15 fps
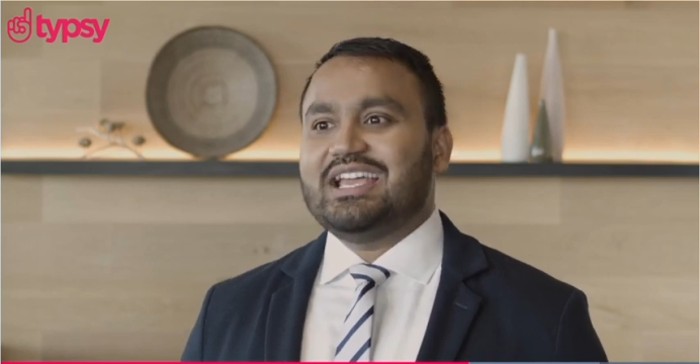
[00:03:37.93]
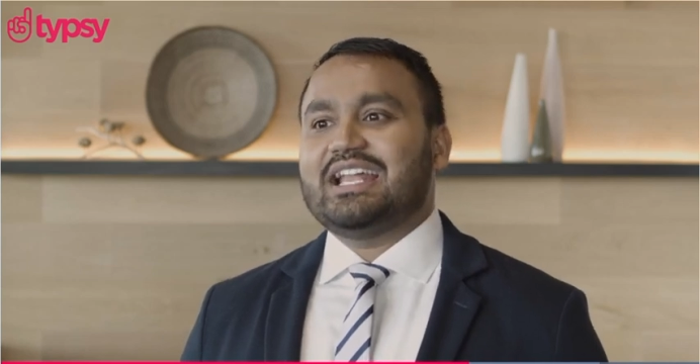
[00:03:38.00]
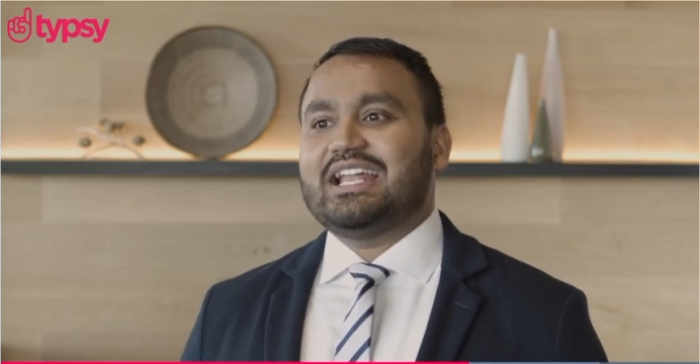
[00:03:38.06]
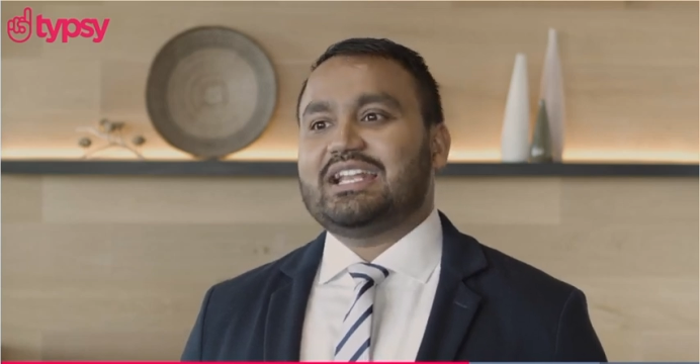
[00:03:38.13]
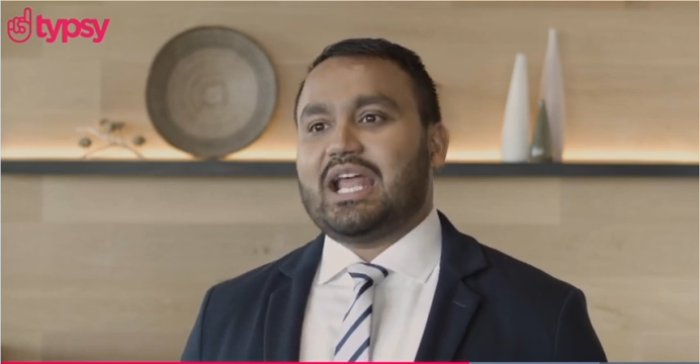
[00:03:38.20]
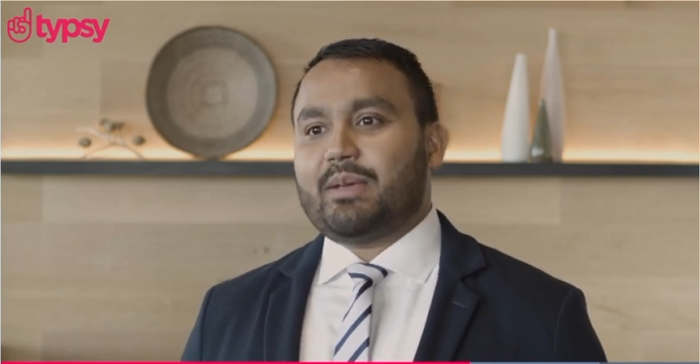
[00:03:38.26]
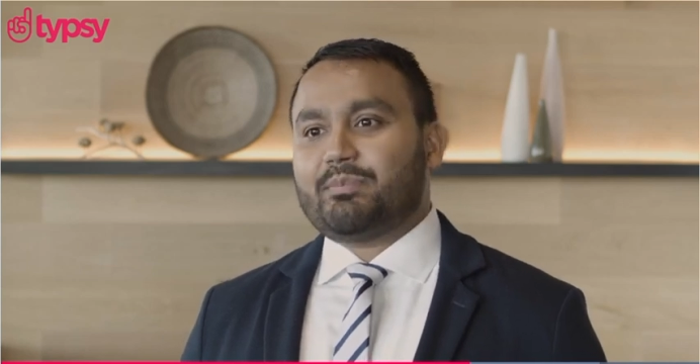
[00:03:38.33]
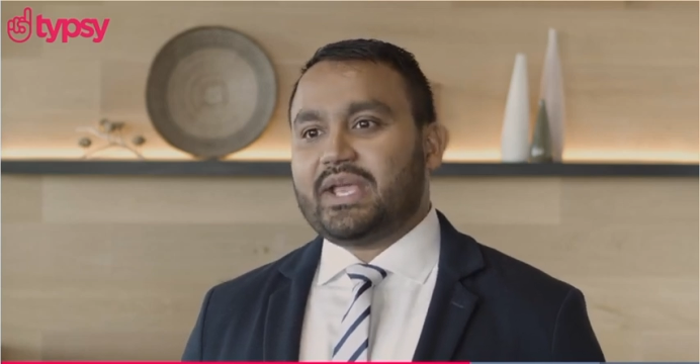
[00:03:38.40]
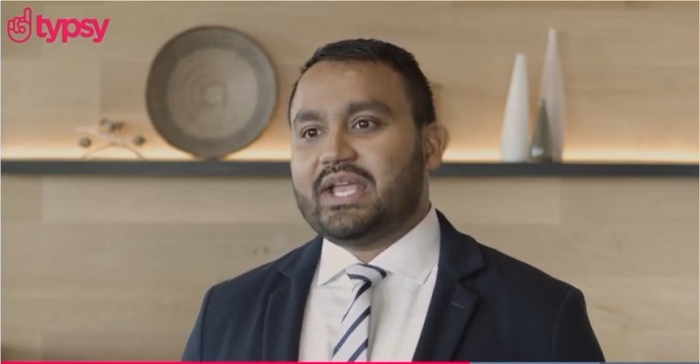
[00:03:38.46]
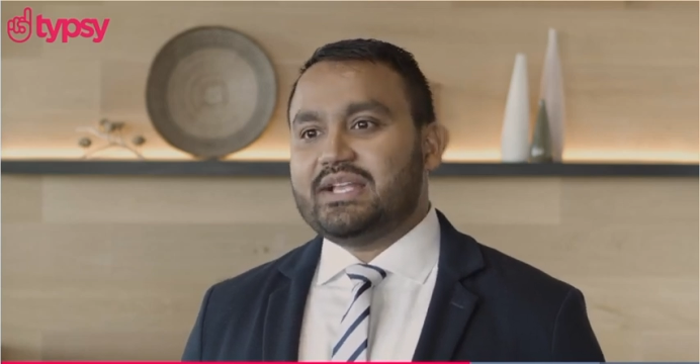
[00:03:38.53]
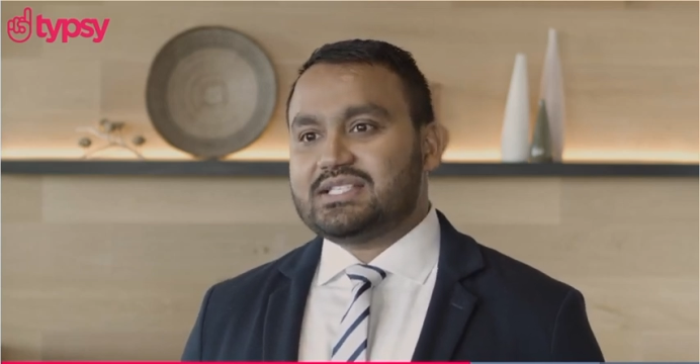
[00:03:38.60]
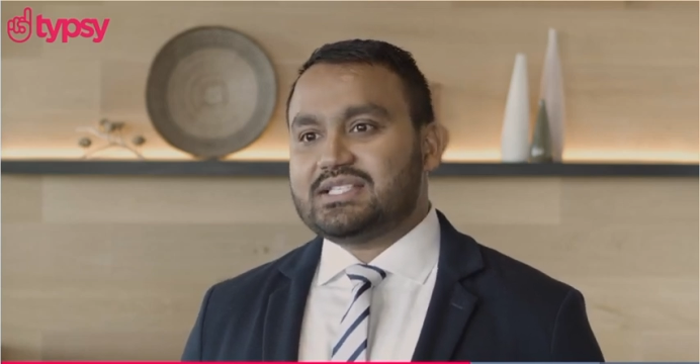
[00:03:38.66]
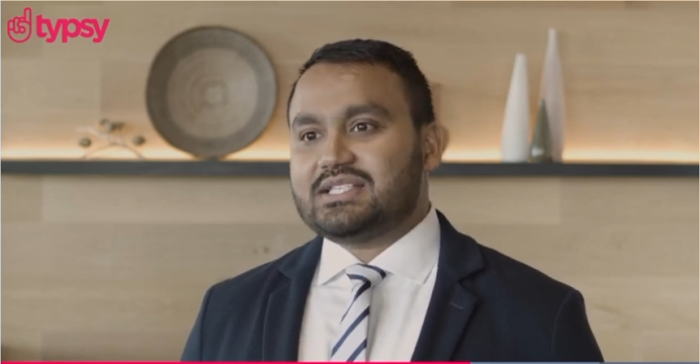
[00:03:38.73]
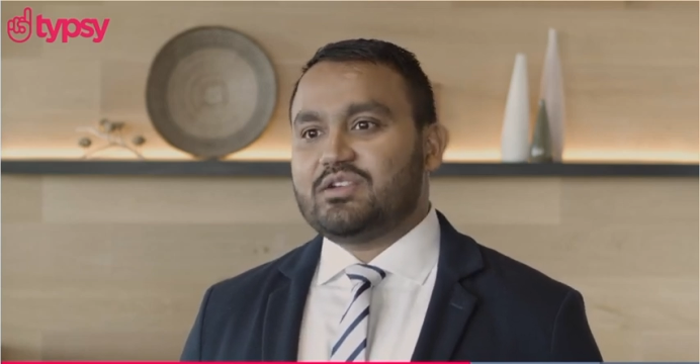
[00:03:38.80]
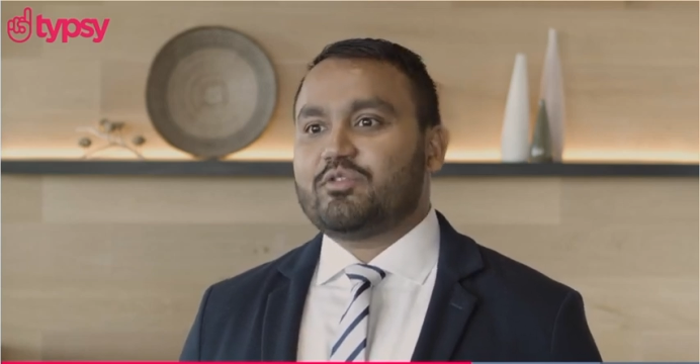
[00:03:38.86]
and
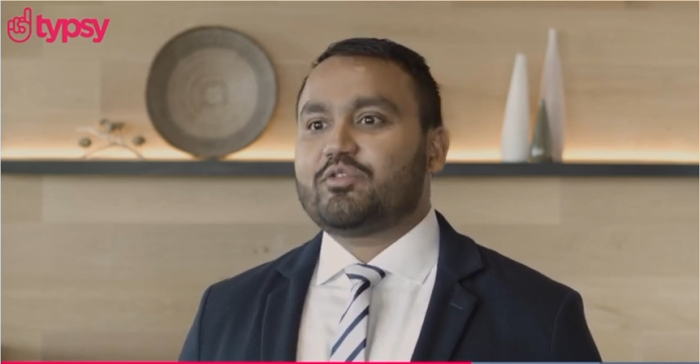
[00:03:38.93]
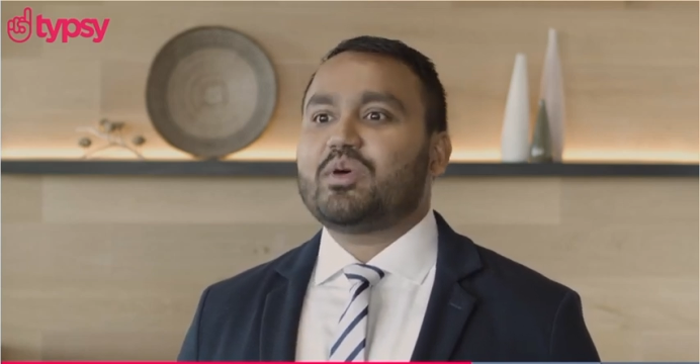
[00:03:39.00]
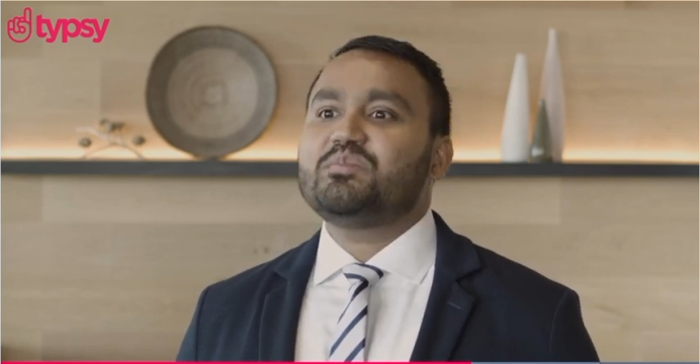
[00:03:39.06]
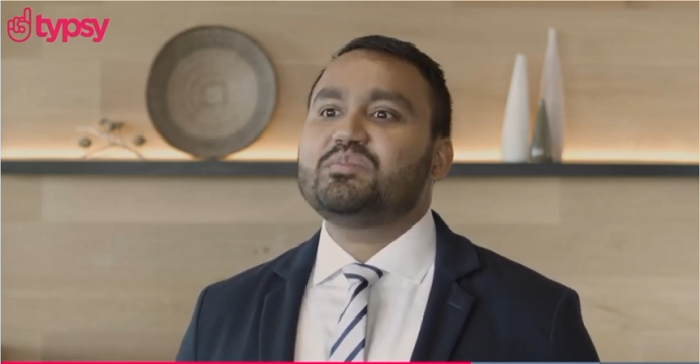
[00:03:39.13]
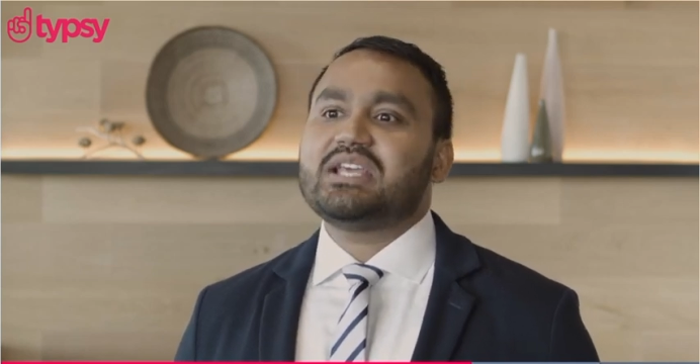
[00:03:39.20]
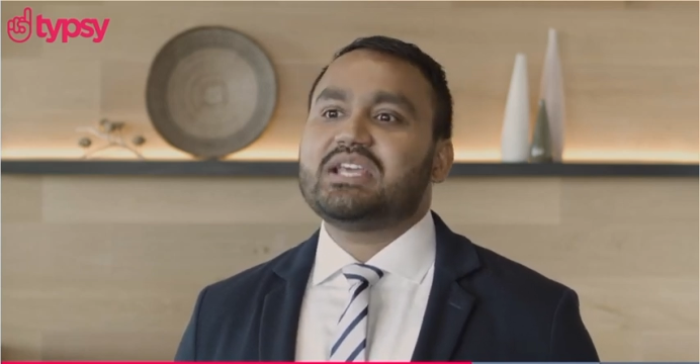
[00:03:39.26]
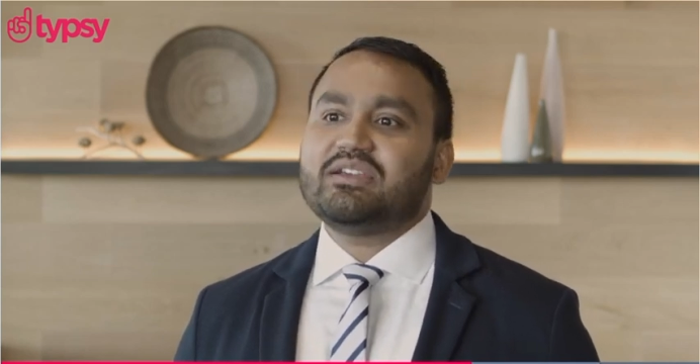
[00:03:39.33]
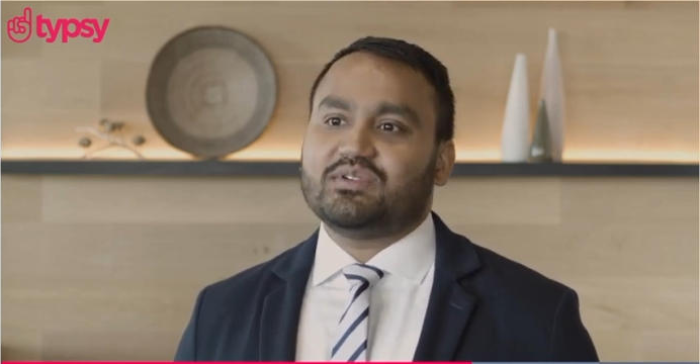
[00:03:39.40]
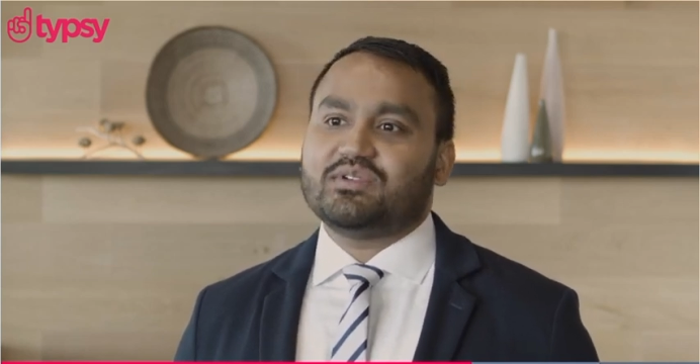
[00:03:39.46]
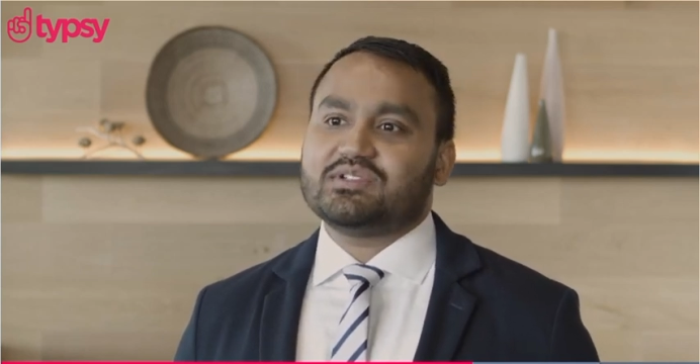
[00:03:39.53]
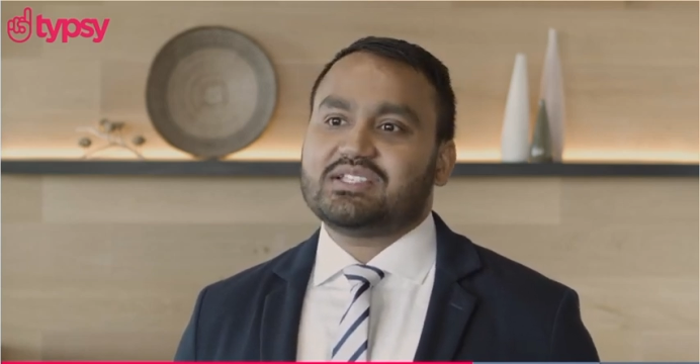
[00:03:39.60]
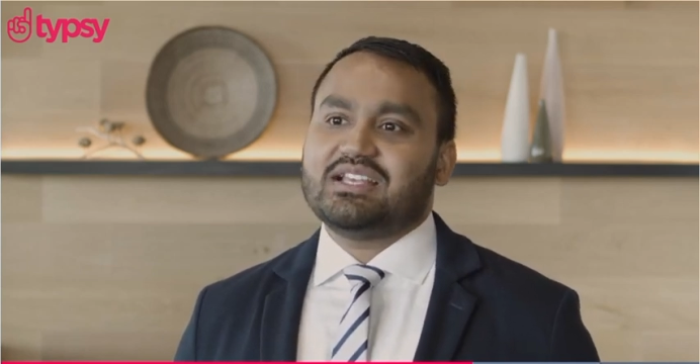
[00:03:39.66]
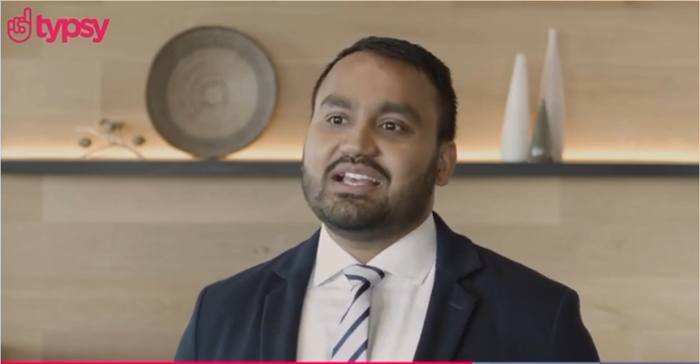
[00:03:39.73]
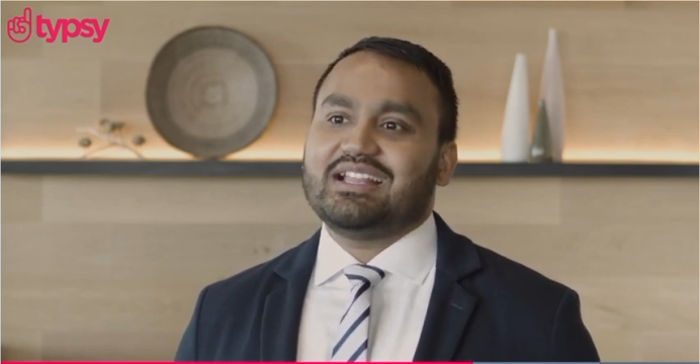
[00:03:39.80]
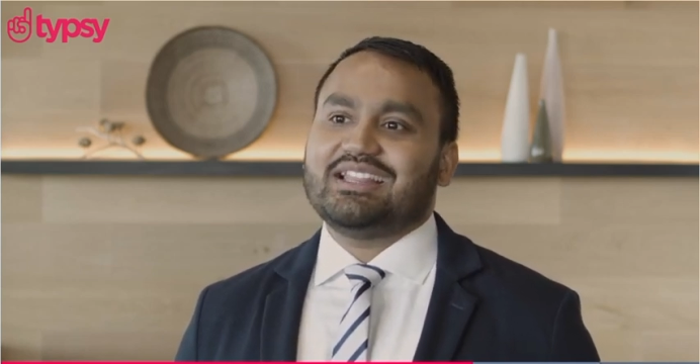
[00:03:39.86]
napkins from tables